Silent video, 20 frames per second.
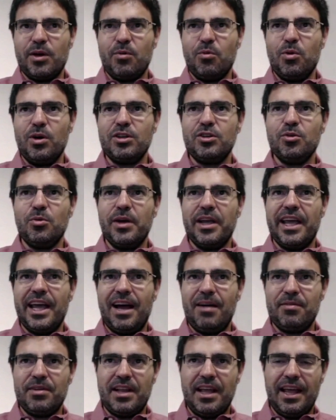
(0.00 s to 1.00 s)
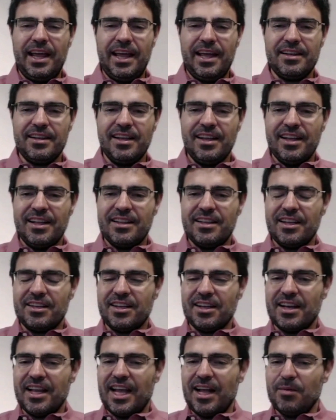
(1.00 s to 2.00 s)
What do we have at hand that
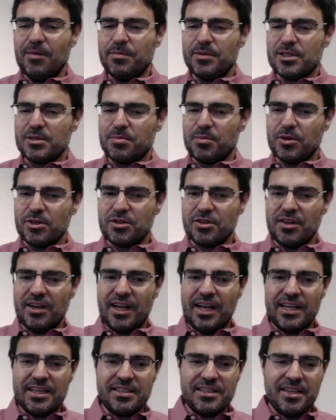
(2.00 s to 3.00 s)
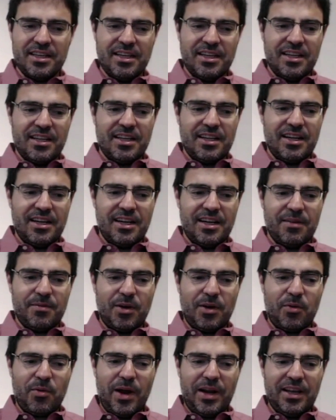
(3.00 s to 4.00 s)
can help us personalize
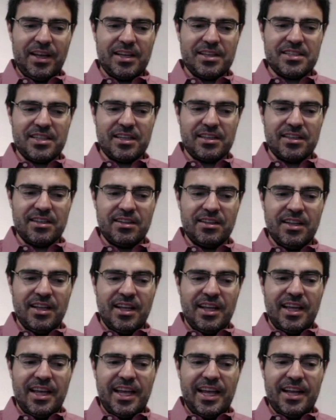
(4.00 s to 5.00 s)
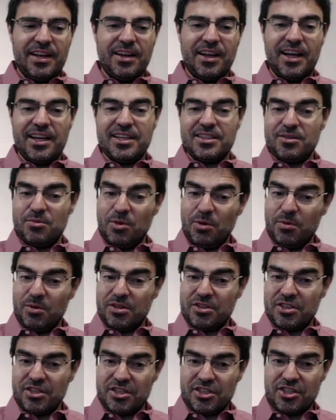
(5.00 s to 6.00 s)
a ranking signal? And as we were
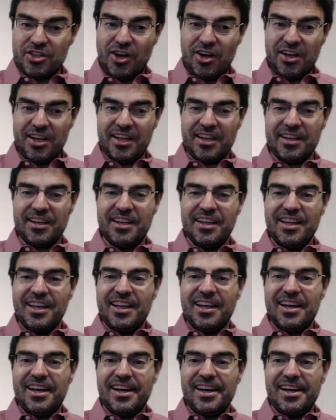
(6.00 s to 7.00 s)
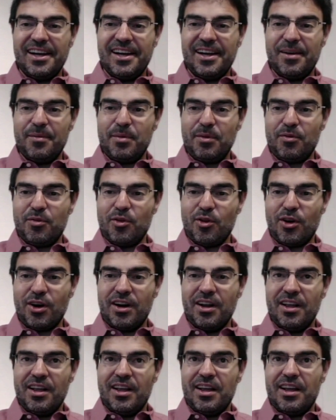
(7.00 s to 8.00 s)
just talking
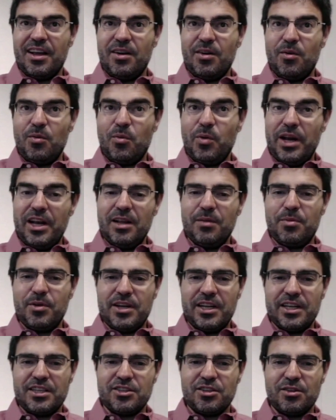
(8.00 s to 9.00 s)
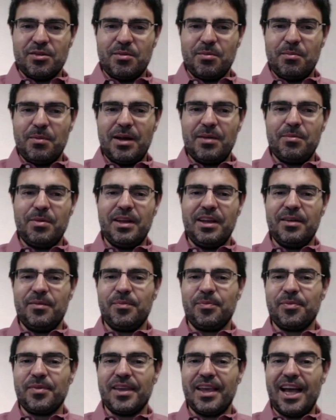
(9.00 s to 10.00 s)
before, rating prediction might be
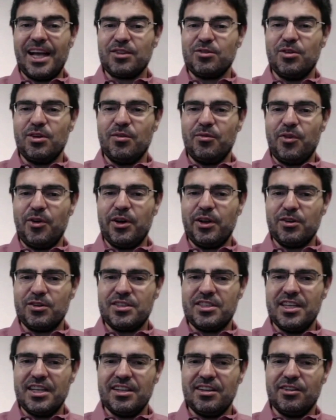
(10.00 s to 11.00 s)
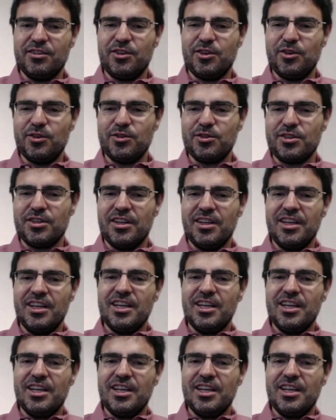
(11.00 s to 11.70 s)
actually a very good signal to use.